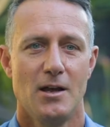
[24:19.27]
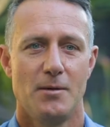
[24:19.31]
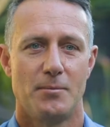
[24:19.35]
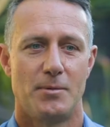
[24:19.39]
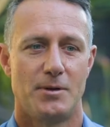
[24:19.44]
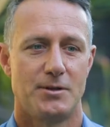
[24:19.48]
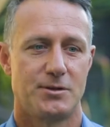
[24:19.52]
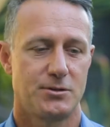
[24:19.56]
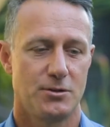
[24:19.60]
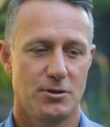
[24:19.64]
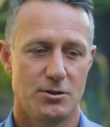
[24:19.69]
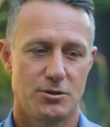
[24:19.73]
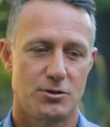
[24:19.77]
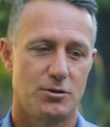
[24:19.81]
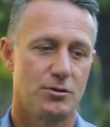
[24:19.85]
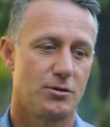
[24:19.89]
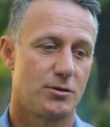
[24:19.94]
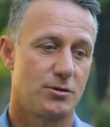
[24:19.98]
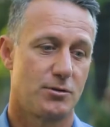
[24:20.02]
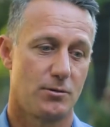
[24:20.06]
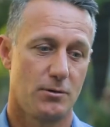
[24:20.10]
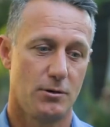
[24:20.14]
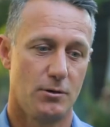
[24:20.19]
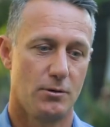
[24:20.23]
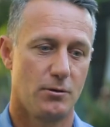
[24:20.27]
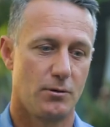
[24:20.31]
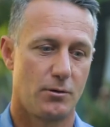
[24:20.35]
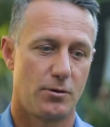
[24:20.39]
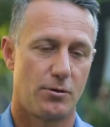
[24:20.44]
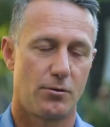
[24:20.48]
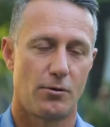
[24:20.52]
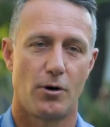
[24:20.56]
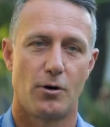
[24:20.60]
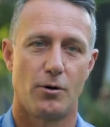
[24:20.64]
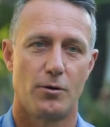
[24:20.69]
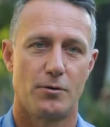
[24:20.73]
But as soon as you, you
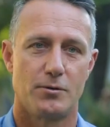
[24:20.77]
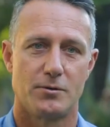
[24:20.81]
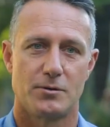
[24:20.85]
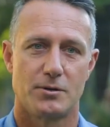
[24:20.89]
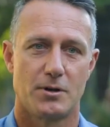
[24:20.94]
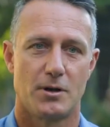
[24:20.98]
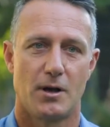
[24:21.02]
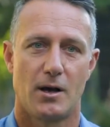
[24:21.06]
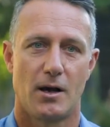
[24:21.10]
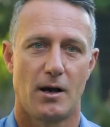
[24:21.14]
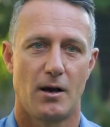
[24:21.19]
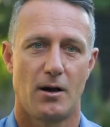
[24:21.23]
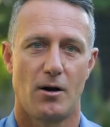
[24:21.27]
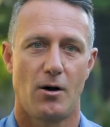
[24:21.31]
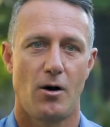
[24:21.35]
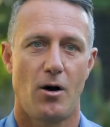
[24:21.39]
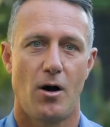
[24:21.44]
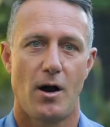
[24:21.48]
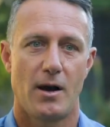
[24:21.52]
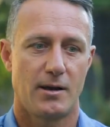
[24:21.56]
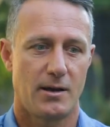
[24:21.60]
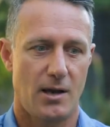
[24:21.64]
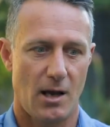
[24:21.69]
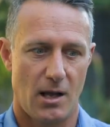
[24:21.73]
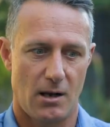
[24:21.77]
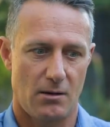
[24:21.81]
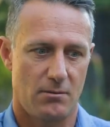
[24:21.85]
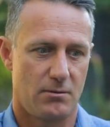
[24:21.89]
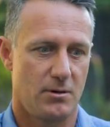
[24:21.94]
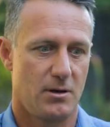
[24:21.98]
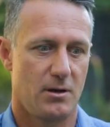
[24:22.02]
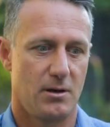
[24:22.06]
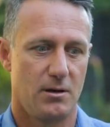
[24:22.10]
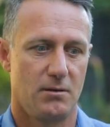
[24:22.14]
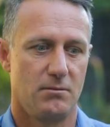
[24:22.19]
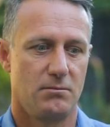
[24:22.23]
throw uh, high
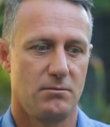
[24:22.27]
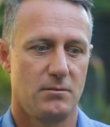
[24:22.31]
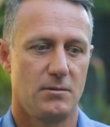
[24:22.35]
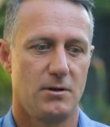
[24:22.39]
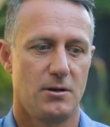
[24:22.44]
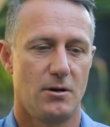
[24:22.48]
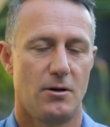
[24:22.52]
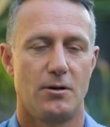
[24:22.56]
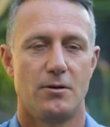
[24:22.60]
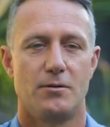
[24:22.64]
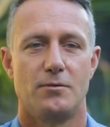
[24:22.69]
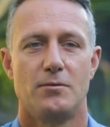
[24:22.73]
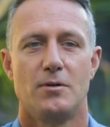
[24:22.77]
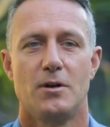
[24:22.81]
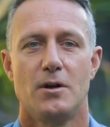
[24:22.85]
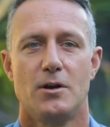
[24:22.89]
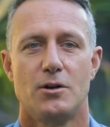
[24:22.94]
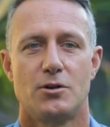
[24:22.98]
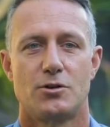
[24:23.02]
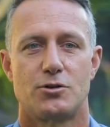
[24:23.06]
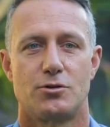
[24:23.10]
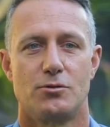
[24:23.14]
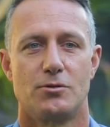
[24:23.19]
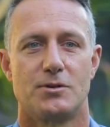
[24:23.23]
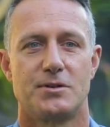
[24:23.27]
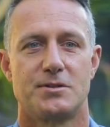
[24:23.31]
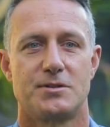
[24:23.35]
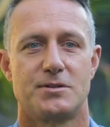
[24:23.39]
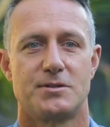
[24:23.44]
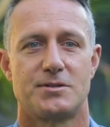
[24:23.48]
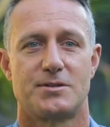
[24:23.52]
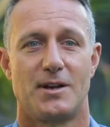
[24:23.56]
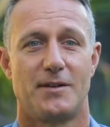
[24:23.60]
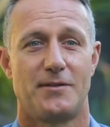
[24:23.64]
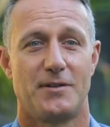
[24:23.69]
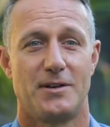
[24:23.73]
calorie, you know, sugars
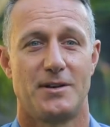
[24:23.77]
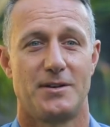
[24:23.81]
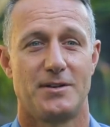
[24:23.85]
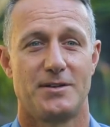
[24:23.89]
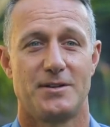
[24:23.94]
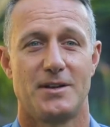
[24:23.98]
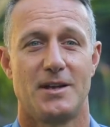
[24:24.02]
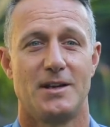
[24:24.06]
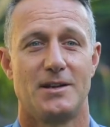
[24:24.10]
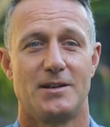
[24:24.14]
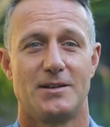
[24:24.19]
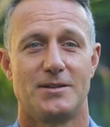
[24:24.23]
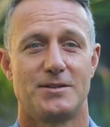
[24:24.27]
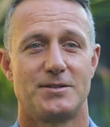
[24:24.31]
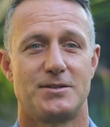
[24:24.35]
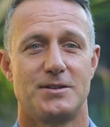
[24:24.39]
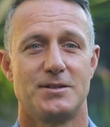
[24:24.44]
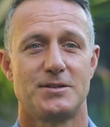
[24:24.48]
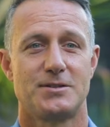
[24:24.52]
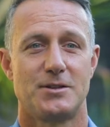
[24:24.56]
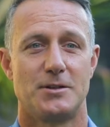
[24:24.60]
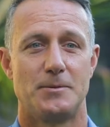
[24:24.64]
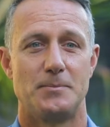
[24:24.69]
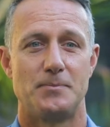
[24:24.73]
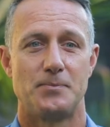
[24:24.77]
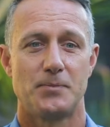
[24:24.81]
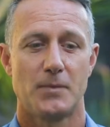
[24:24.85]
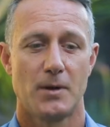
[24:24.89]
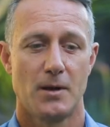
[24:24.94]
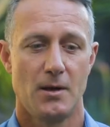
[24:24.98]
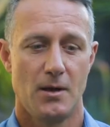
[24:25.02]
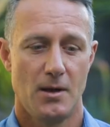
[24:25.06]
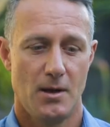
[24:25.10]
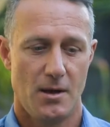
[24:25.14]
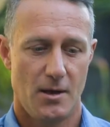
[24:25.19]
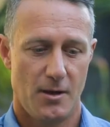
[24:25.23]
and stuff into, into the system,
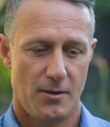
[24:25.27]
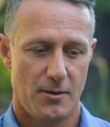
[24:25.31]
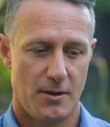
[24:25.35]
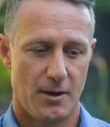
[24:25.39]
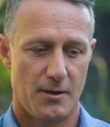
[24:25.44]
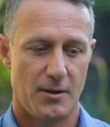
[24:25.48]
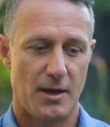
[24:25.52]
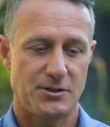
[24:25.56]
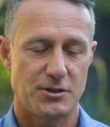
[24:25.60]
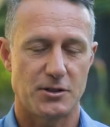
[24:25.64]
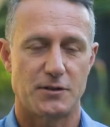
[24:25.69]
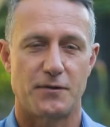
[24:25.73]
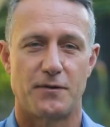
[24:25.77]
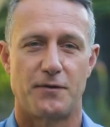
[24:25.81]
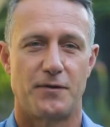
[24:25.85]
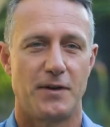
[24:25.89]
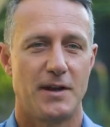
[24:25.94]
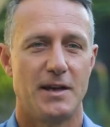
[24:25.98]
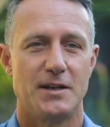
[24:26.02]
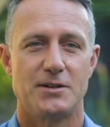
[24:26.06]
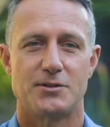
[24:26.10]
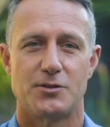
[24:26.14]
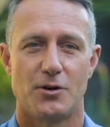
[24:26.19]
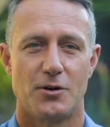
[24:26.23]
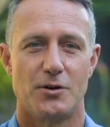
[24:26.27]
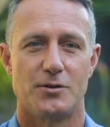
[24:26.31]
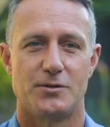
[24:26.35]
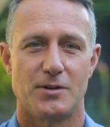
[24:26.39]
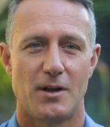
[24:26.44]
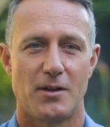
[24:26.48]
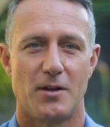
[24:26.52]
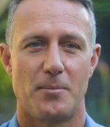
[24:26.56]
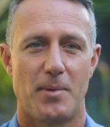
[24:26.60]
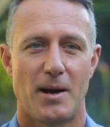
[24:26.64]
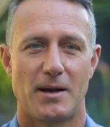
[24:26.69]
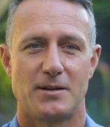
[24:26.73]
then that just feeds those
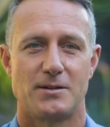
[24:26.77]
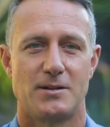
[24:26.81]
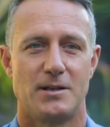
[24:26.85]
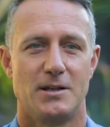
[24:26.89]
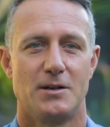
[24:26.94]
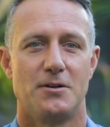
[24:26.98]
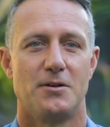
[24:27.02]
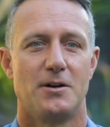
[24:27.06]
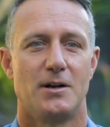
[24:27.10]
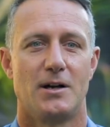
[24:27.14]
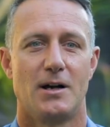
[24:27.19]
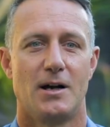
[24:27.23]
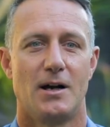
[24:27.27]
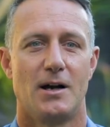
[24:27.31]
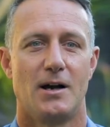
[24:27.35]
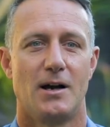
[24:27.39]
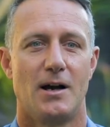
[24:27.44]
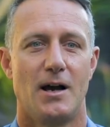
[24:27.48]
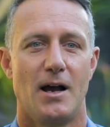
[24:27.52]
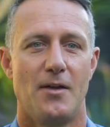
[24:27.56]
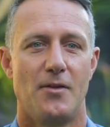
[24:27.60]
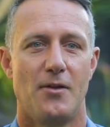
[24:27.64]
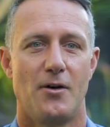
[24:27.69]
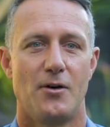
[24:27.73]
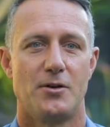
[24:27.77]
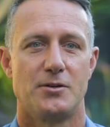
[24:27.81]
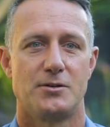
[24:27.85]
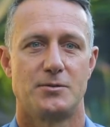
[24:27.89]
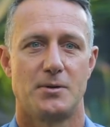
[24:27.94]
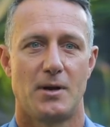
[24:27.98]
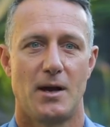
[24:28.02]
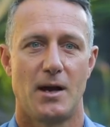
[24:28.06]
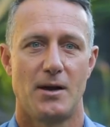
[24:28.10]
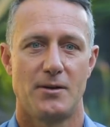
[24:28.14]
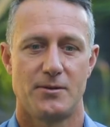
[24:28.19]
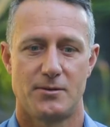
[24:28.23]
other bacteria, and those
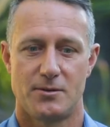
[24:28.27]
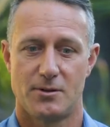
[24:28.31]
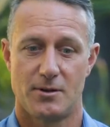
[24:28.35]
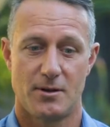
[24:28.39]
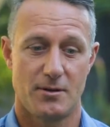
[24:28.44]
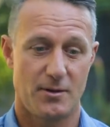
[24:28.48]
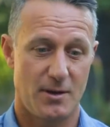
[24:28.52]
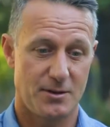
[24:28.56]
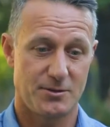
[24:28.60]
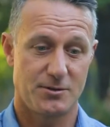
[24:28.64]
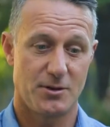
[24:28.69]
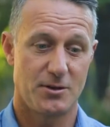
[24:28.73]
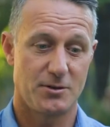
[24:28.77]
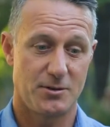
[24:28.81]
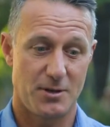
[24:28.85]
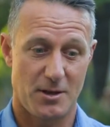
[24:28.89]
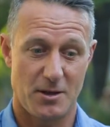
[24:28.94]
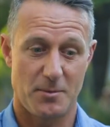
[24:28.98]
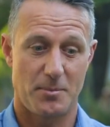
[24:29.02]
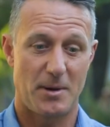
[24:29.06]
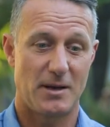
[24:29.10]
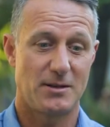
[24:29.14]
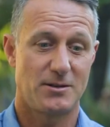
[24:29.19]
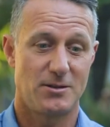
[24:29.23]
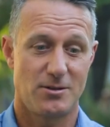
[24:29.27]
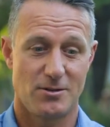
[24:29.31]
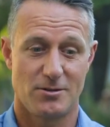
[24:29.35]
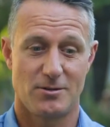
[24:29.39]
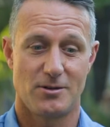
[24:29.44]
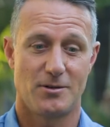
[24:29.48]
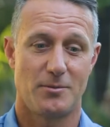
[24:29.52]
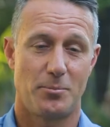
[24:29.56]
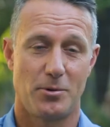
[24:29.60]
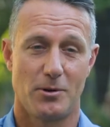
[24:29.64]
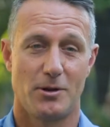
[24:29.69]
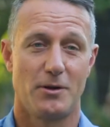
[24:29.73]
as, as those other
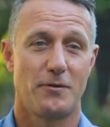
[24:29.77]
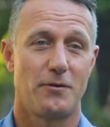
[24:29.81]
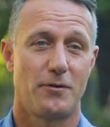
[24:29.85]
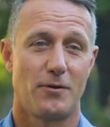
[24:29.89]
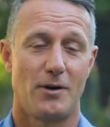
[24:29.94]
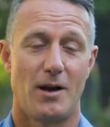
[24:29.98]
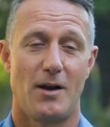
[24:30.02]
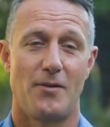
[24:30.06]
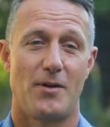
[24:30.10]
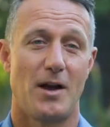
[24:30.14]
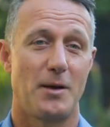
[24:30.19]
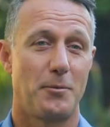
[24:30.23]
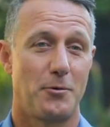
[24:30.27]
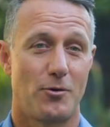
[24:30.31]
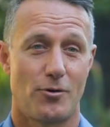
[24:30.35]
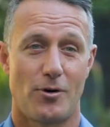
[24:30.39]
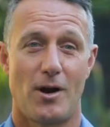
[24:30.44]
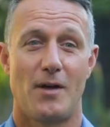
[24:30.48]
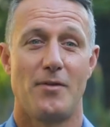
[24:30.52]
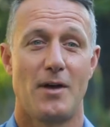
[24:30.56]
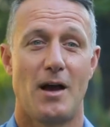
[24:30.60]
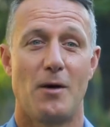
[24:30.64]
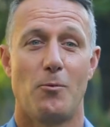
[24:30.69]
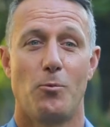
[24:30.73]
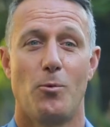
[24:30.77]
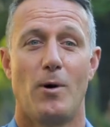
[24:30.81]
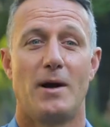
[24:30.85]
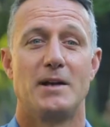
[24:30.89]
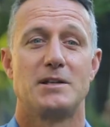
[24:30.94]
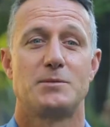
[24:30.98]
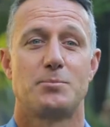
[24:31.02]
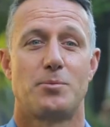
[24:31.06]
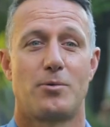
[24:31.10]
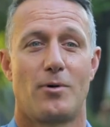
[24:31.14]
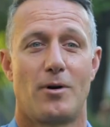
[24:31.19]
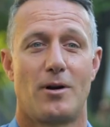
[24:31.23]
bacteria proliferate, they create that
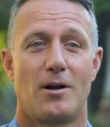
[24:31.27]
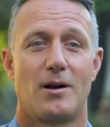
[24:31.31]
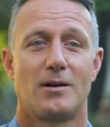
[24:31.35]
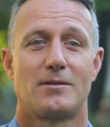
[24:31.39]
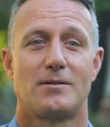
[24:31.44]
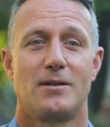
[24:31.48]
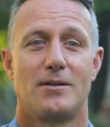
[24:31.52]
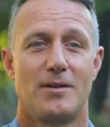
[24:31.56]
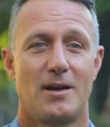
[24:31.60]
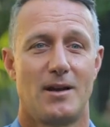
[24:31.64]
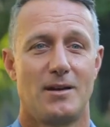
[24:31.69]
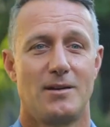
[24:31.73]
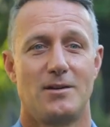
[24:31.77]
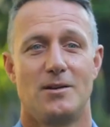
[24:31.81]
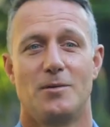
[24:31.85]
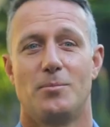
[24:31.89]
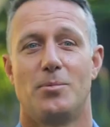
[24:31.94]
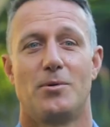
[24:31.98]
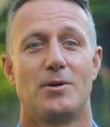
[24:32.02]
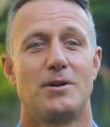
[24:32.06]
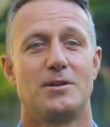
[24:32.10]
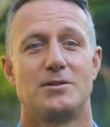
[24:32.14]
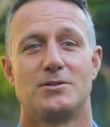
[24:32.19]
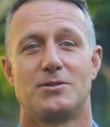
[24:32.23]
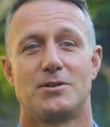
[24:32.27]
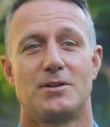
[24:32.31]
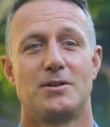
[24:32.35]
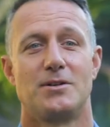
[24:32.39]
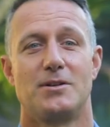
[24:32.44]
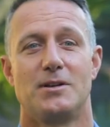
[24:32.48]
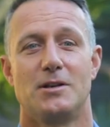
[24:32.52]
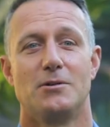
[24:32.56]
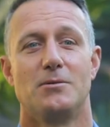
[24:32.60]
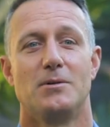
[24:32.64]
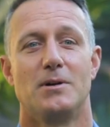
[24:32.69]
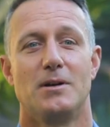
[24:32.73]
waste product that then your body's got to
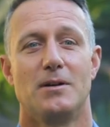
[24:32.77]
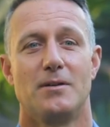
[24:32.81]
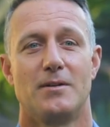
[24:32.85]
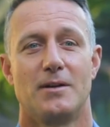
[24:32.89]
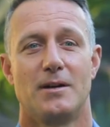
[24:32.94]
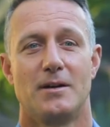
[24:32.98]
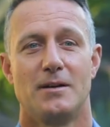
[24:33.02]
deal with.